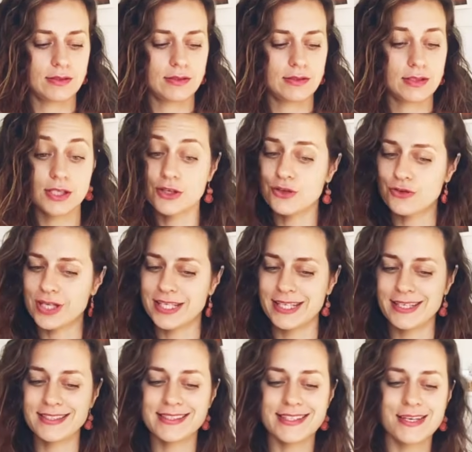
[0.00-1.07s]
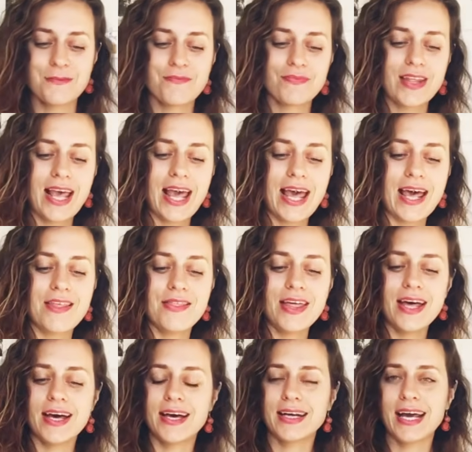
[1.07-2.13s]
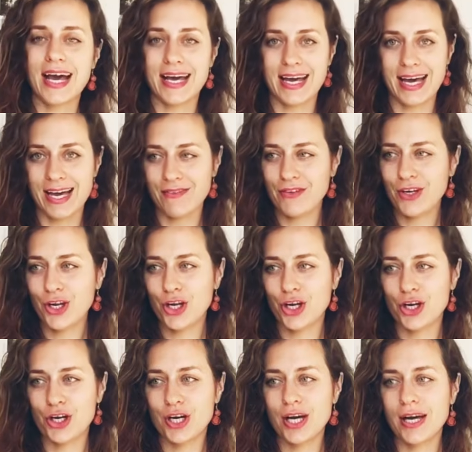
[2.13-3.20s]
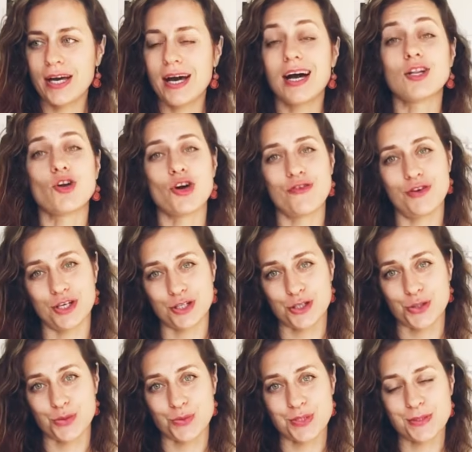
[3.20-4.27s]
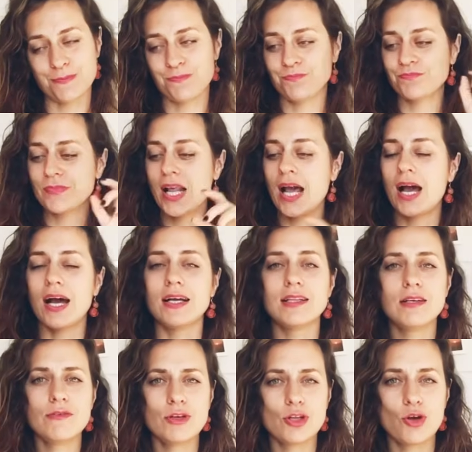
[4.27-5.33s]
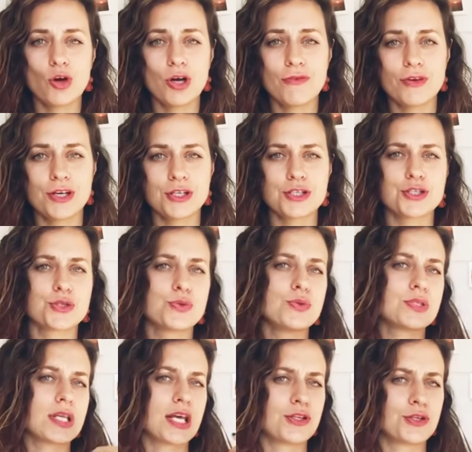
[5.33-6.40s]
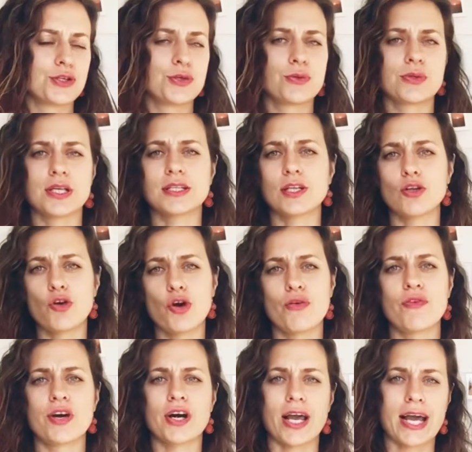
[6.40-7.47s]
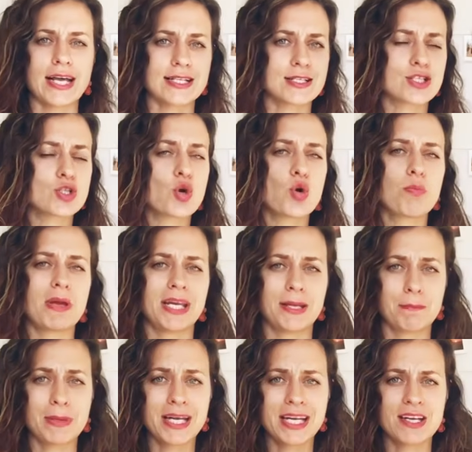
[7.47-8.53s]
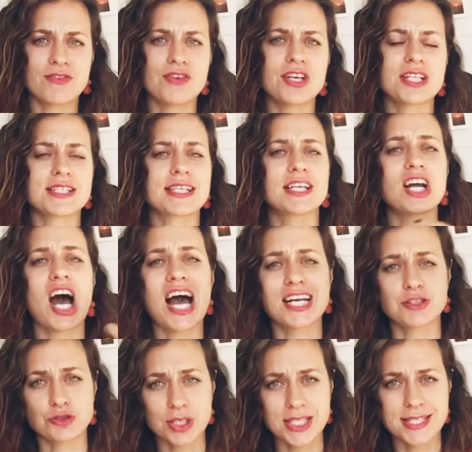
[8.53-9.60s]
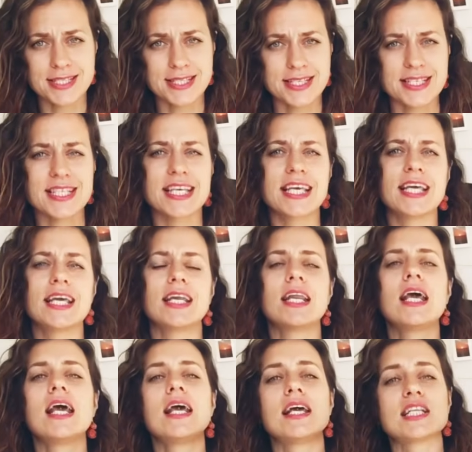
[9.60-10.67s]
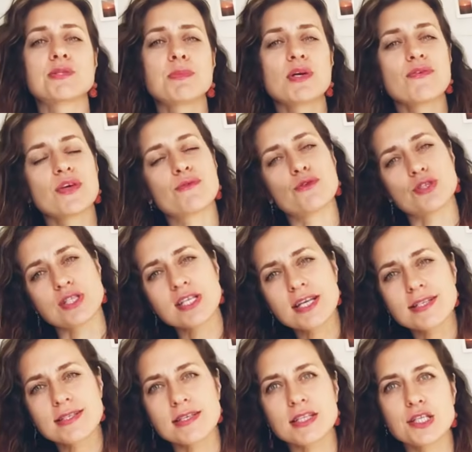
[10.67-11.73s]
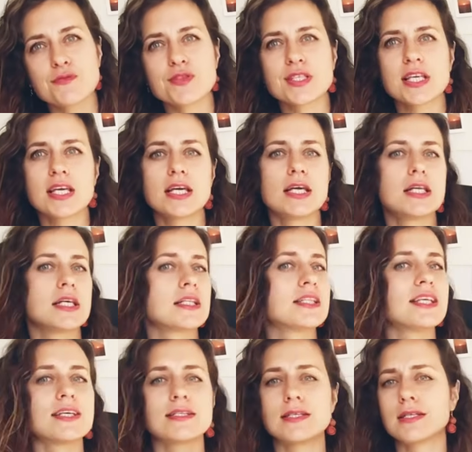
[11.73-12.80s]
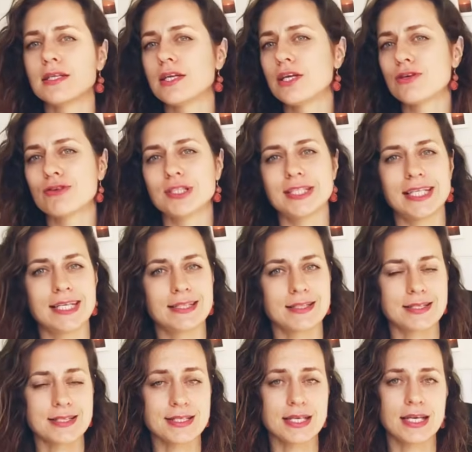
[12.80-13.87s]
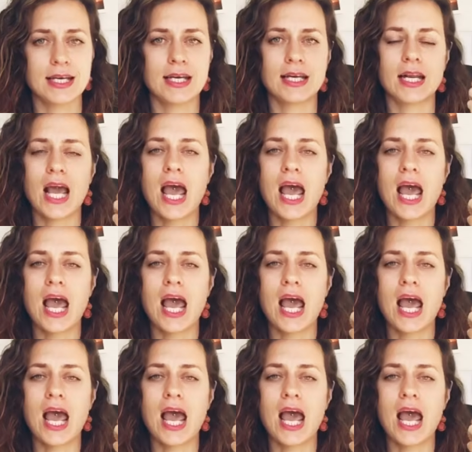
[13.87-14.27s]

ingredient. And then I have in here aloe vera juice. I love aloe vera juice, and you know that aloe vera has so many benefits. It hydrates the skin, it's perfect for sensitive skin, it doesn't irritate the skin,